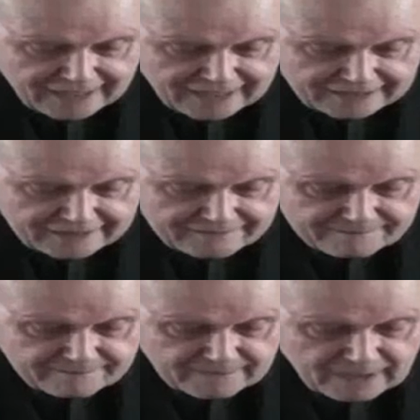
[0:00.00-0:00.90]
side
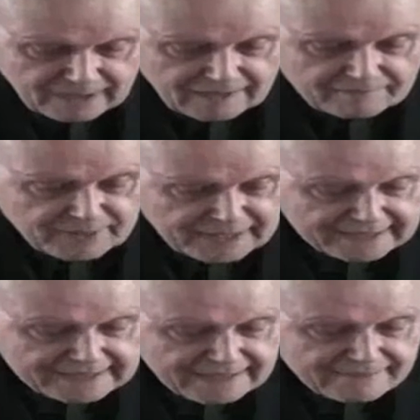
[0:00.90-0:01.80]
of
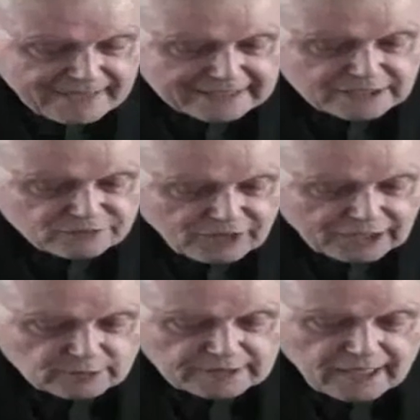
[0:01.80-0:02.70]
things rather
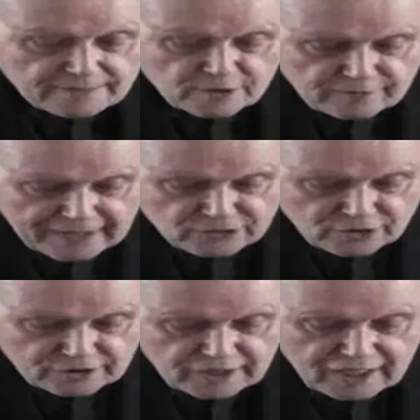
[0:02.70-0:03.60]
than the Celtic side.